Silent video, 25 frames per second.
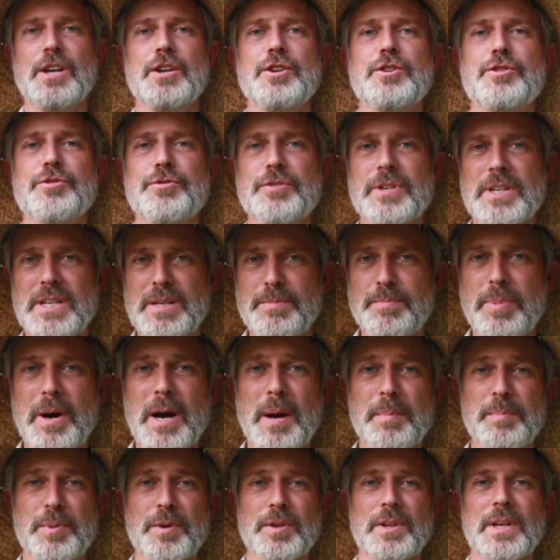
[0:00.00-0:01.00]
tree
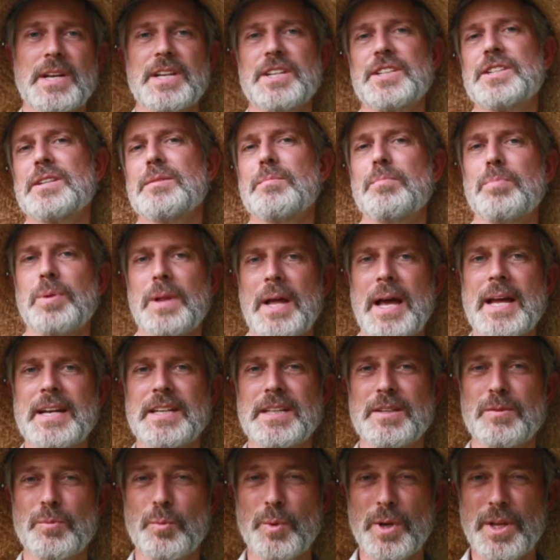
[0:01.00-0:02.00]
population
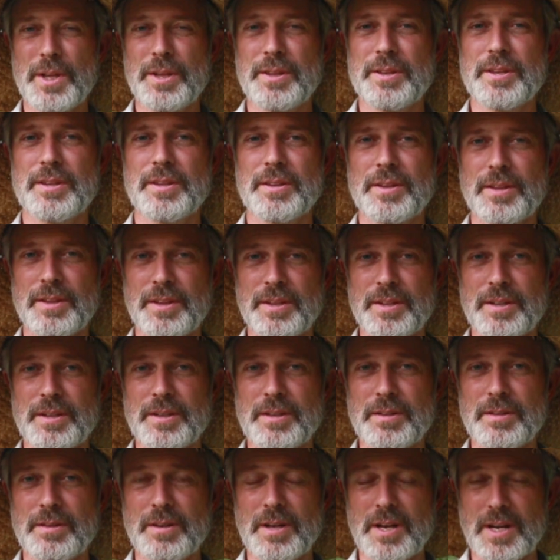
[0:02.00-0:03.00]
planted with
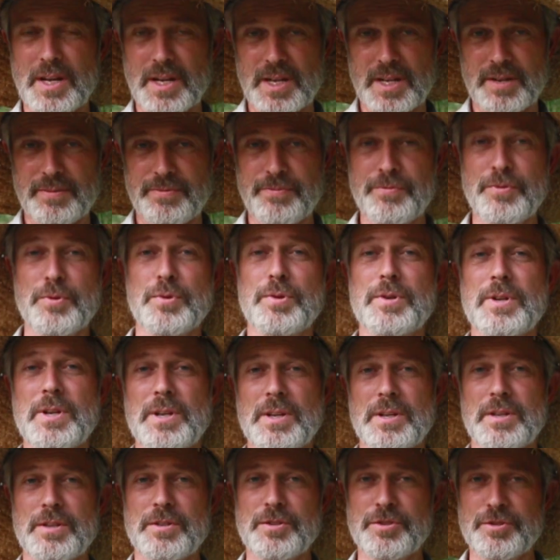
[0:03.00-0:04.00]
the food
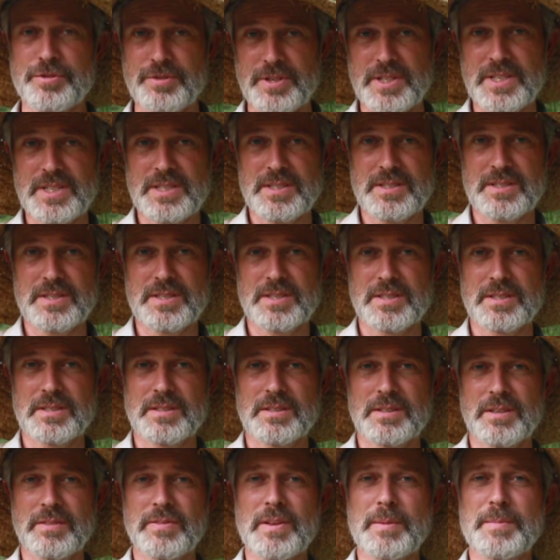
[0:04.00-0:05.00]
trees,
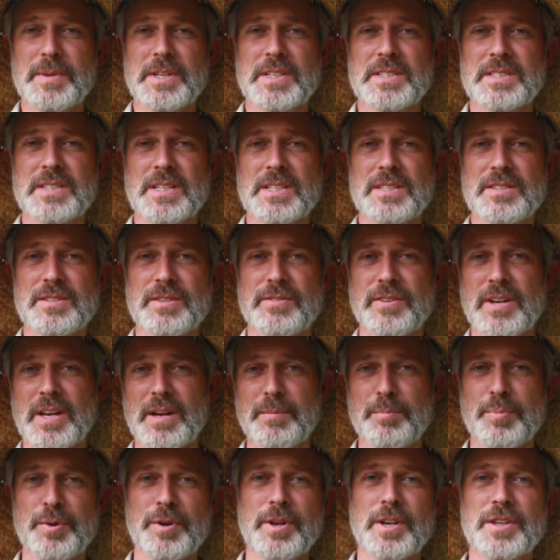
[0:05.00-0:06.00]
if that makes sense. You've
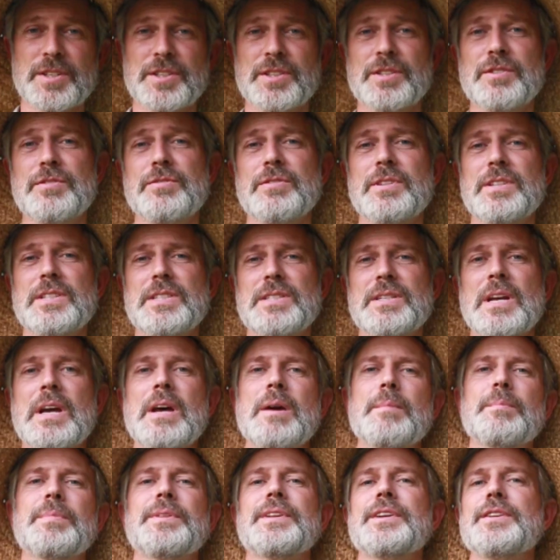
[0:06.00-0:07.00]
got production trees,
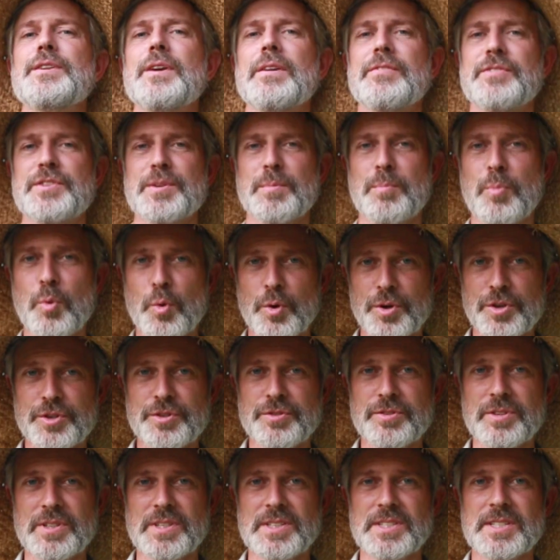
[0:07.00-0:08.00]
but then you have support
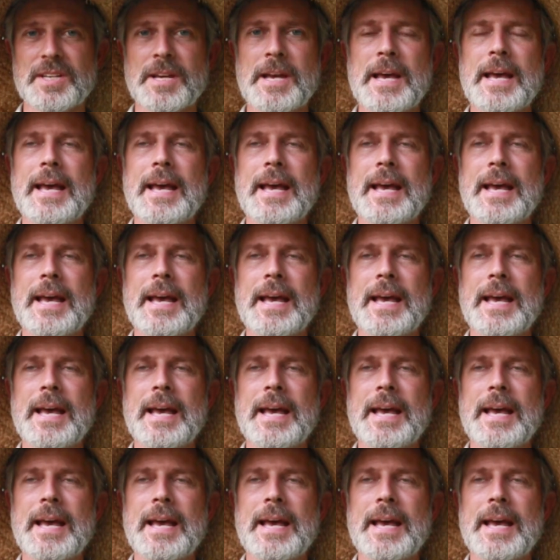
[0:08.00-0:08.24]
trees.